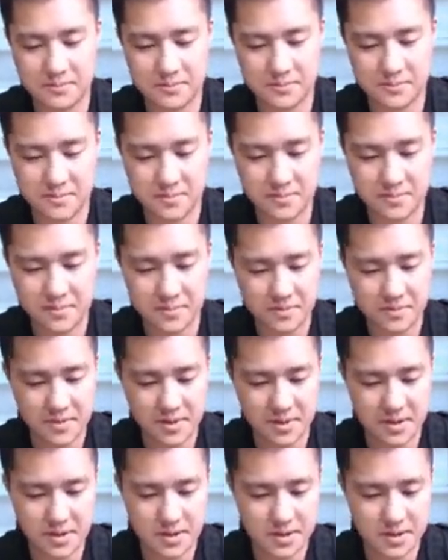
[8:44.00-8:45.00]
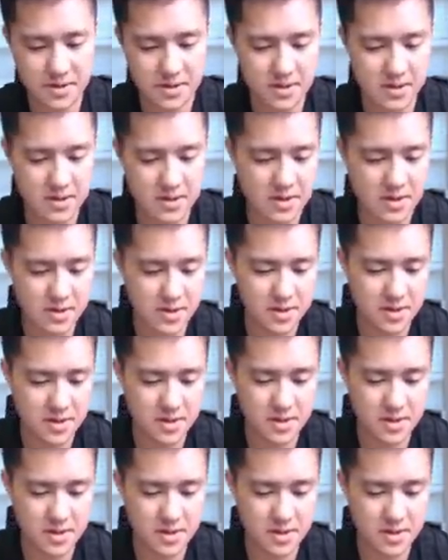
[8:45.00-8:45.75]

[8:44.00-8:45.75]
Nobody speaks.